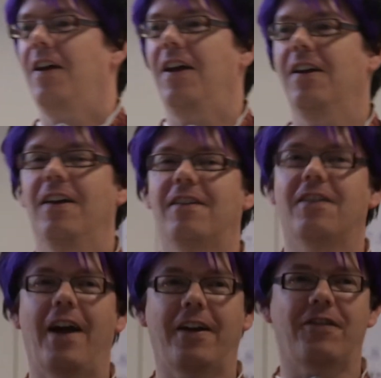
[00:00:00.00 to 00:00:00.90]
in
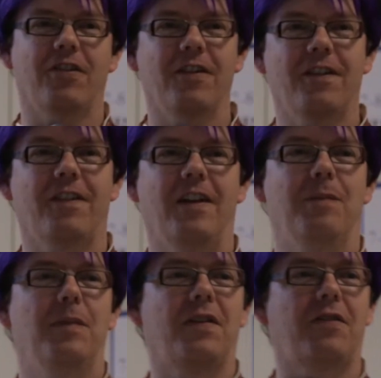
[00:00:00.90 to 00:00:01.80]
interactions,
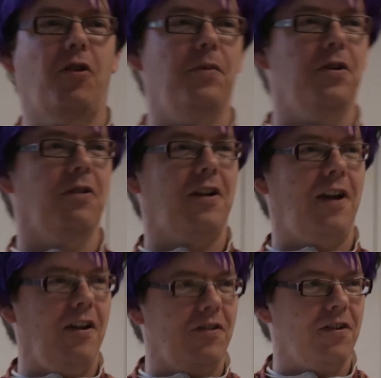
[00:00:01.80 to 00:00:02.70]
in
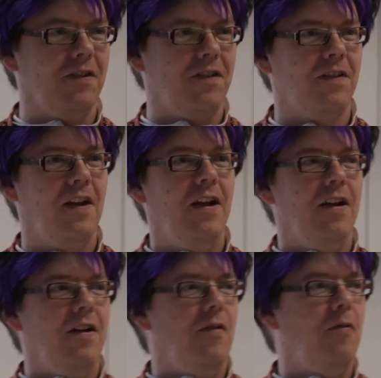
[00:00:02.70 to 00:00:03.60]
miscommunications,
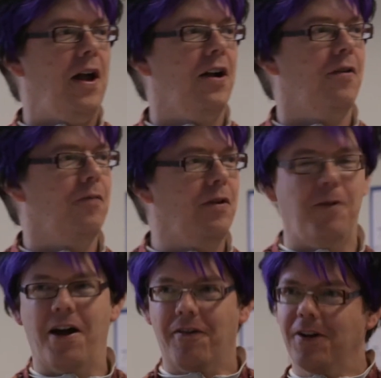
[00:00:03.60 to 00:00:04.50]
where we
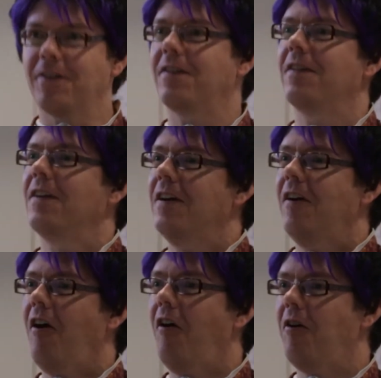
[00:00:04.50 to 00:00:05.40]
weren't
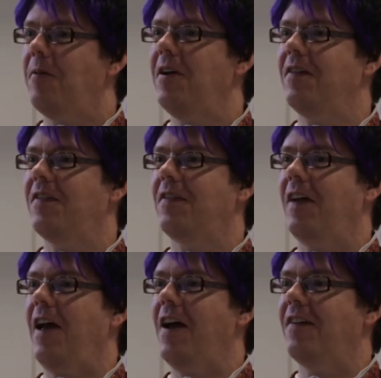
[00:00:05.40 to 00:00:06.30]
always
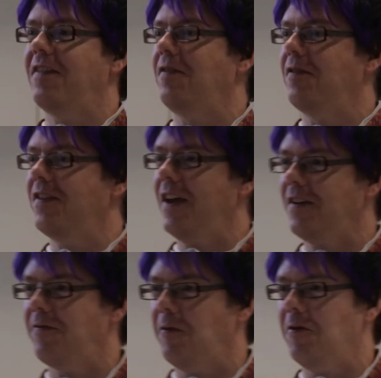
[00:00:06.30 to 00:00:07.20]
as
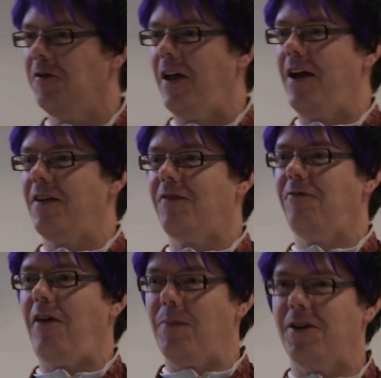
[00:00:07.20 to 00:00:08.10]
successful as
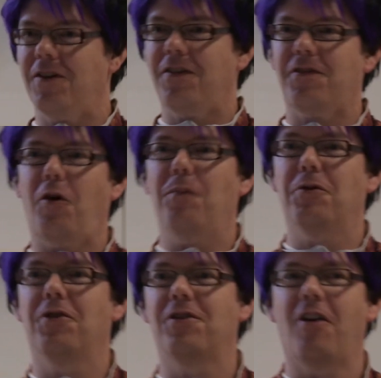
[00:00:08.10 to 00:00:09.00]
feminist
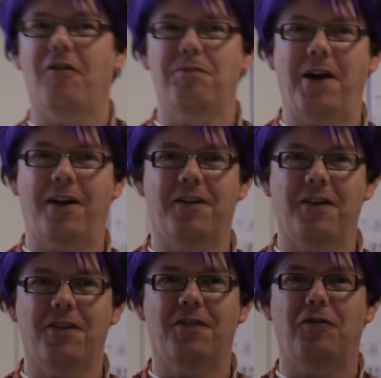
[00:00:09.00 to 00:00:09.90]
community of
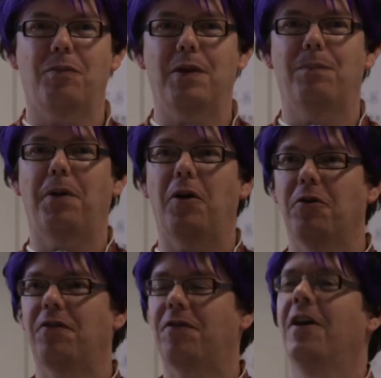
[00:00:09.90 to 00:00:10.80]
practice to be
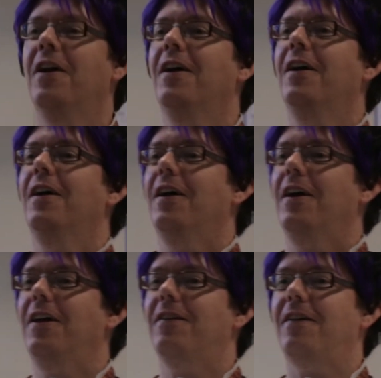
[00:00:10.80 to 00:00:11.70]
both
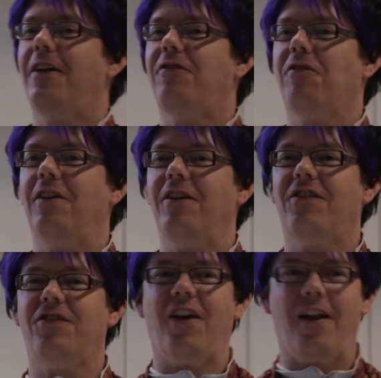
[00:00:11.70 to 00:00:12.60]
intellectually
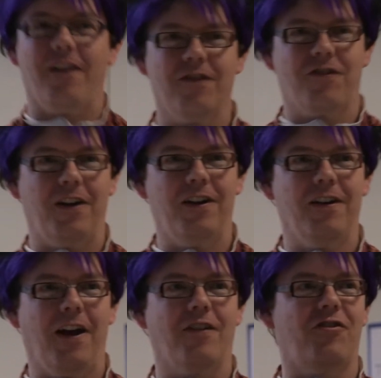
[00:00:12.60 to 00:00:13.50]

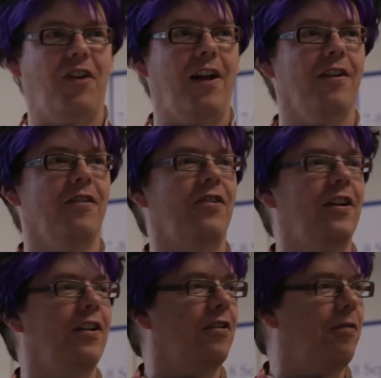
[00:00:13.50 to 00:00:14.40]
challenging and challenge
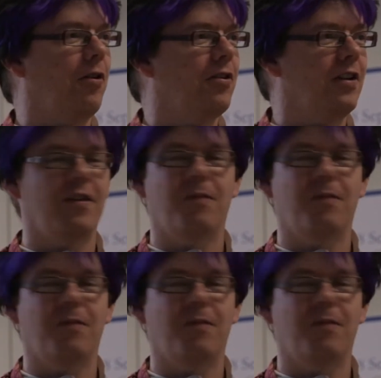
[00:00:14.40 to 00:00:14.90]
inequalities,